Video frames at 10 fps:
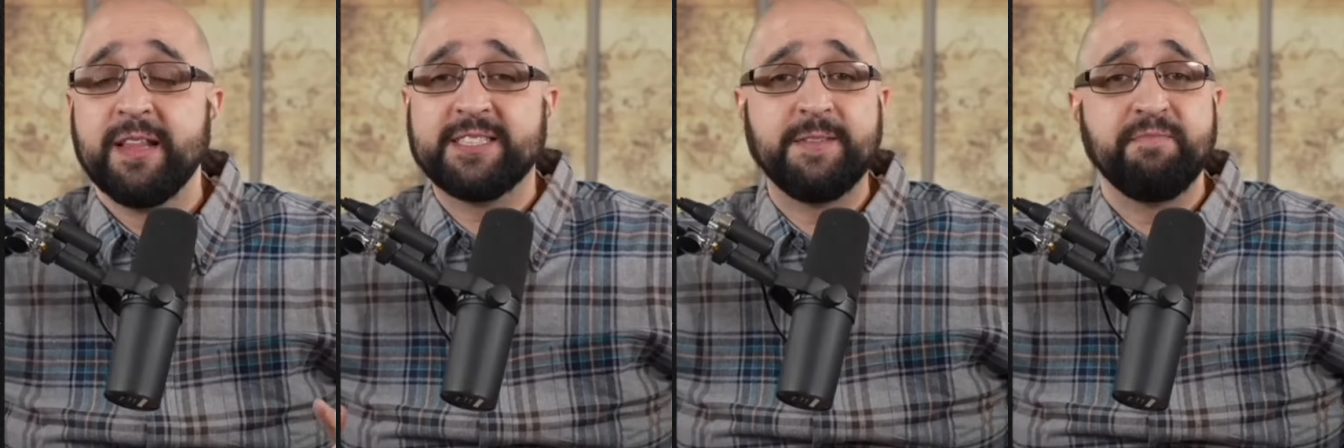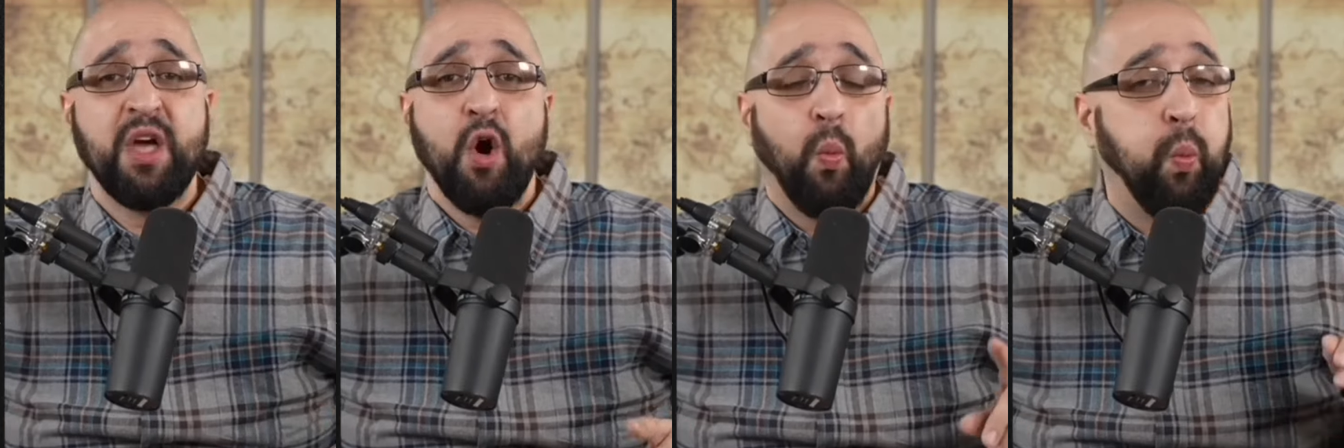Listen,
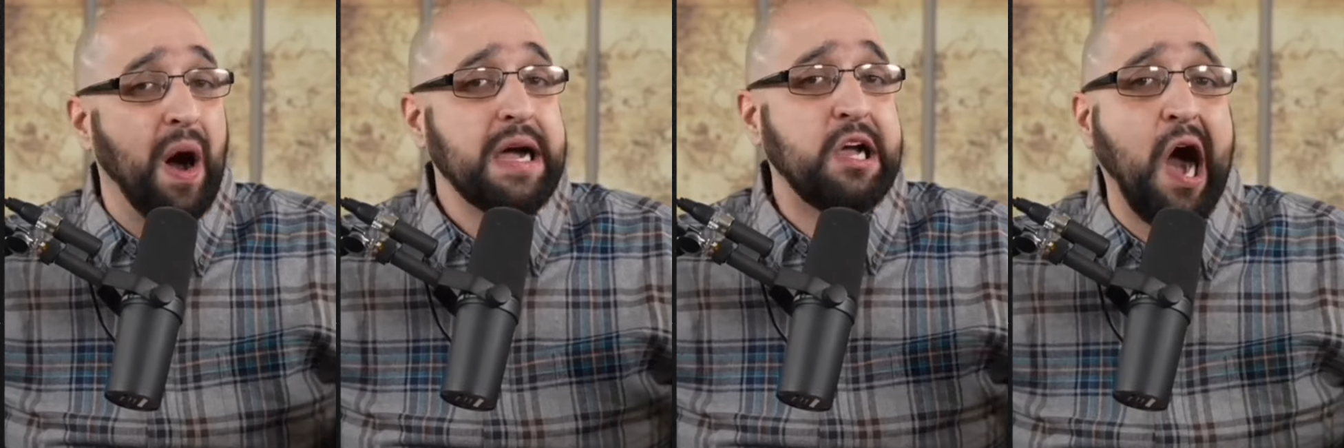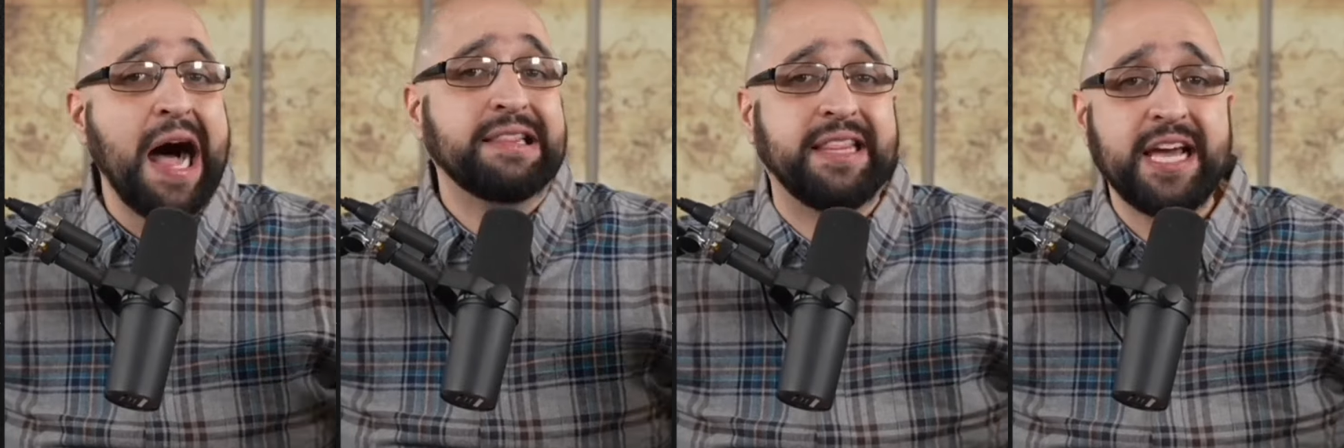what
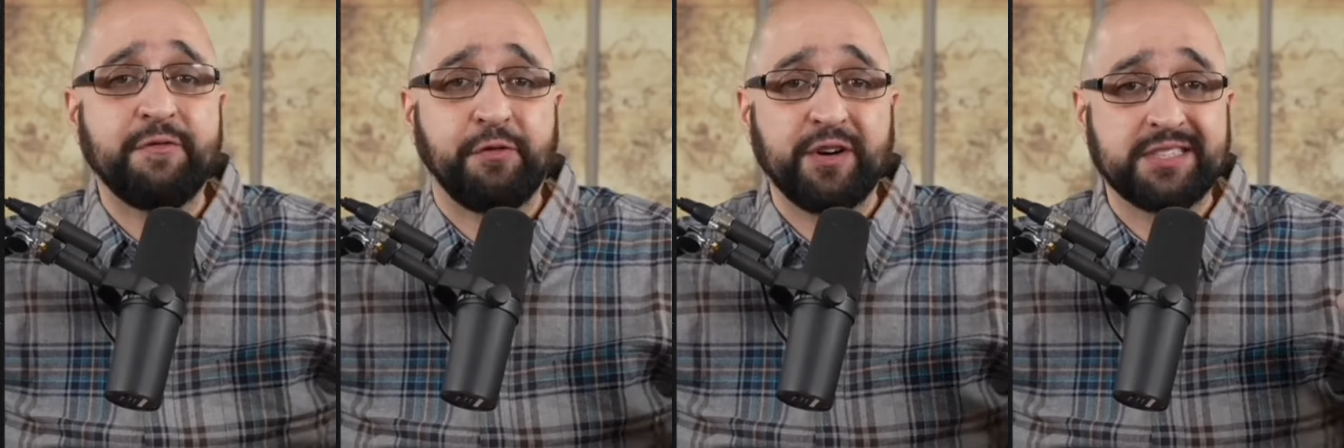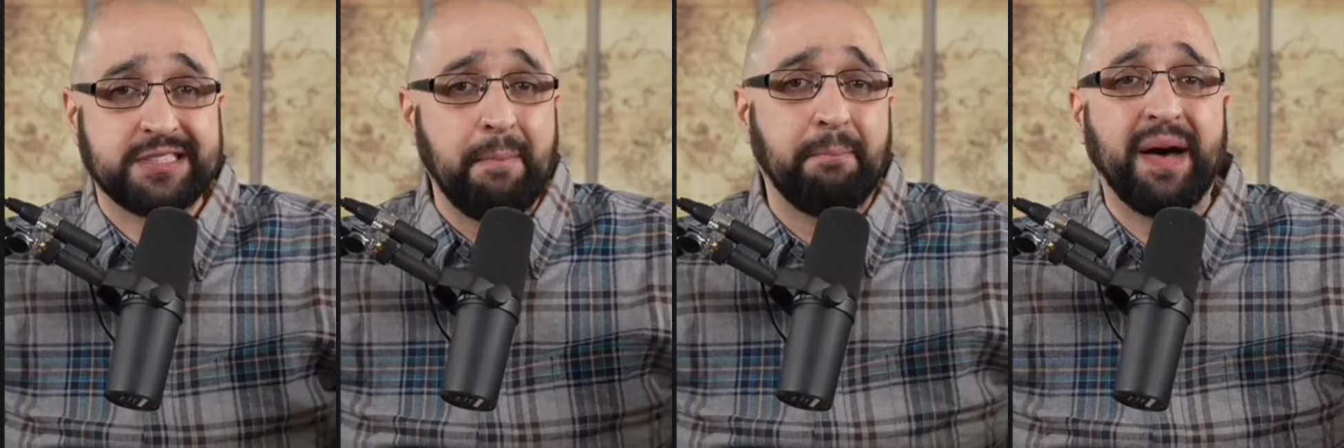God did for
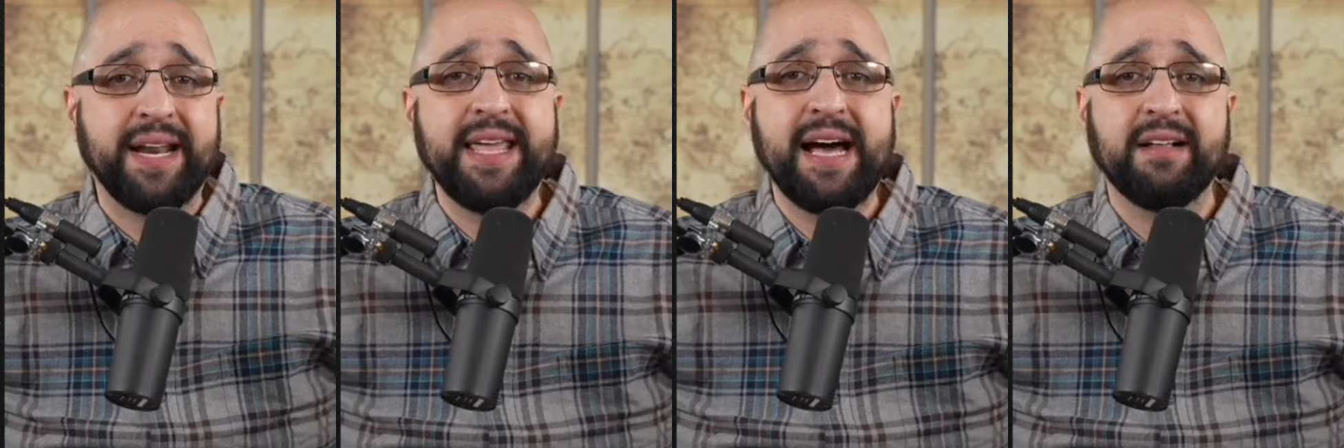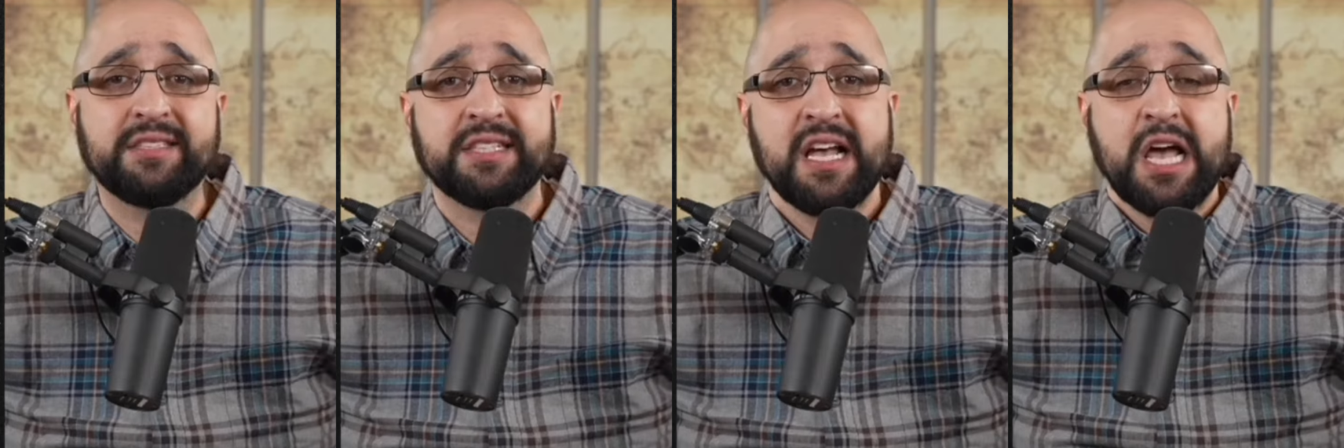somebody else,